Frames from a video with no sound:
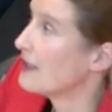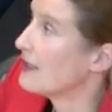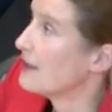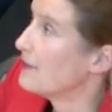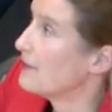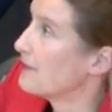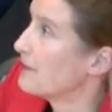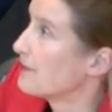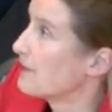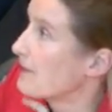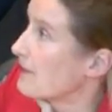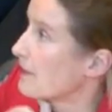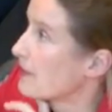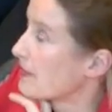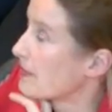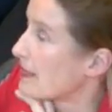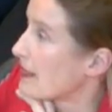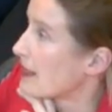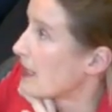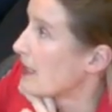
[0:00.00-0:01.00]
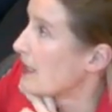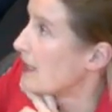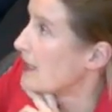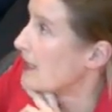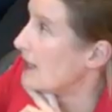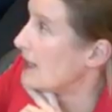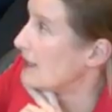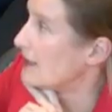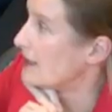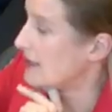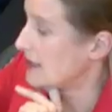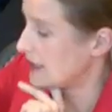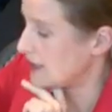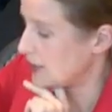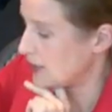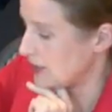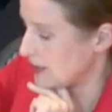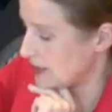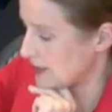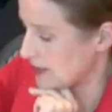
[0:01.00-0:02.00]
um, at
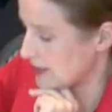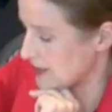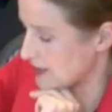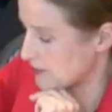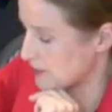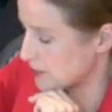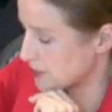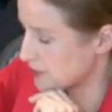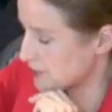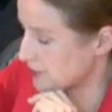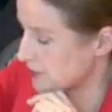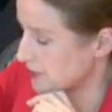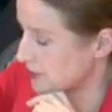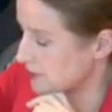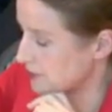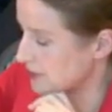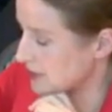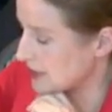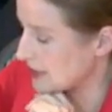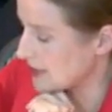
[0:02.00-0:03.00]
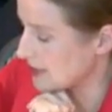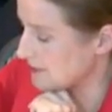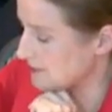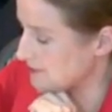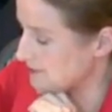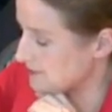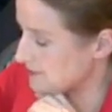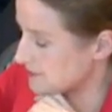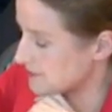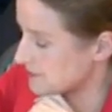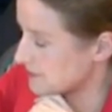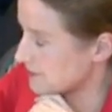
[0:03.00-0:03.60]
the uh, demonstrative again.